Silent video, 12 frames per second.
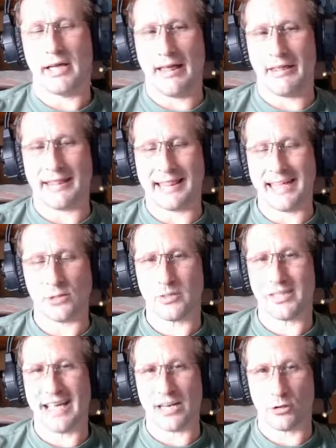Things
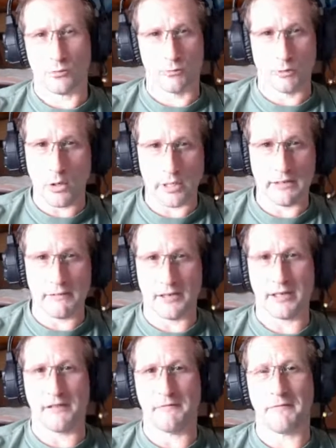would get corroded
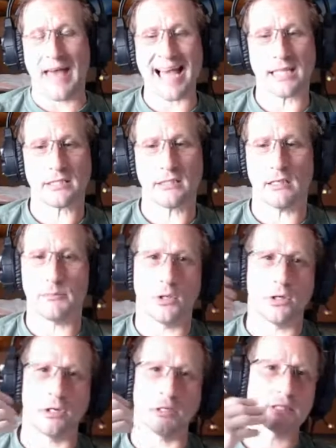very fast on
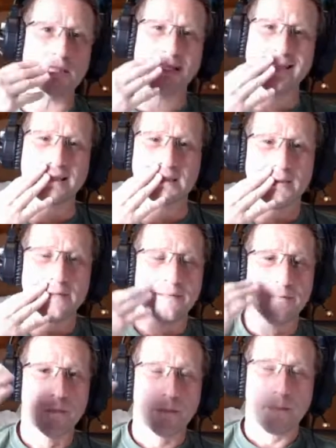Mars.
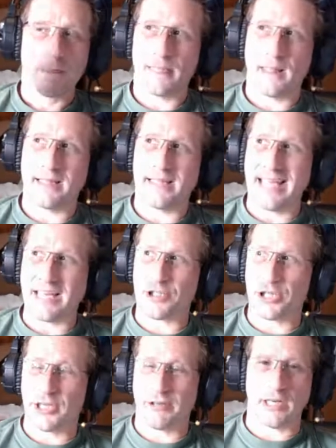The
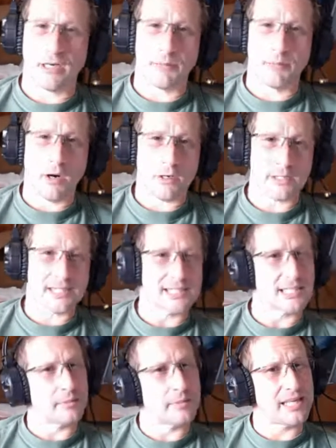engineering on Mars is
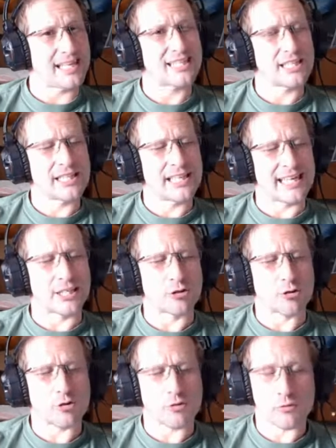going to be
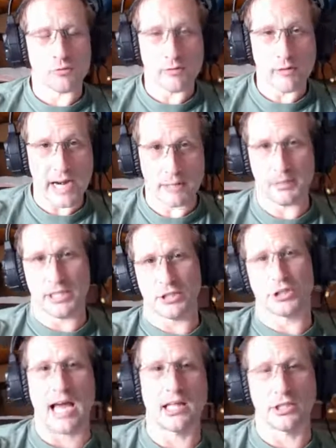incredibly
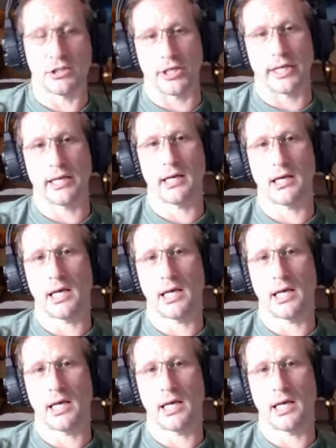challenging.